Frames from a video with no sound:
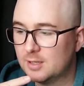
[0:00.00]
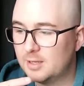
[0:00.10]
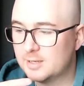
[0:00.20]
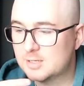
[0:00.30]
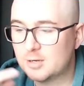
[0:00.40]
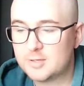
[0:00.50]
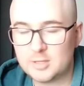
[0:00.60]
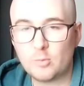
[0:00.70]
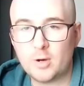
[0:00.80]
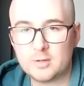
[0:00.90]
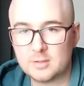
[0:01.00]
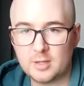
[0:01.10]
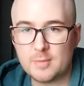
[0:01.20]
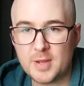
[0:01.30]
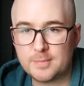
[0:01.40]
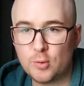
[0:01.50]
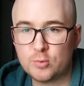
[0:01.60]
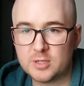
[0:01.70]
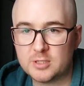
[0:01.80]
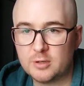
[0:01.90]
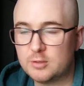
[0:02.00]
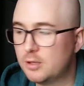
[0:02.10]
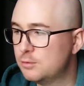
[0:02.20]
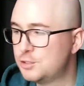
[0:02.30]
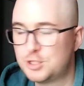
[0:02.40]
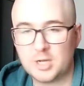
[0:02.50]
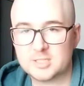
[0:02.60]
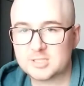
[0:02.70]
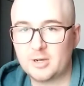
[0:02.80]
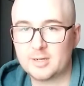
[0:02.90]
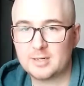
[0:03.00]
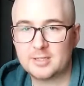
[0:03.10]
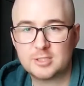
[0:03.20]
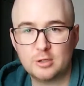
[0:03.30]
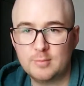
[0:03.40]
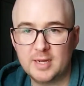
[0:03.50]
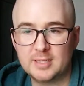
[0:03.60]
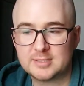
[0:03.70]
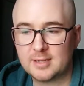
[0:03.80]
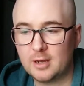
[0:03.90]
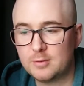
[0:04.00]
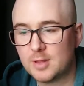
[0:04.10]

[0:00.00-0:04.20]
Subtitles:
including the one, like the big balding dude, who just died like 2 minutes ago.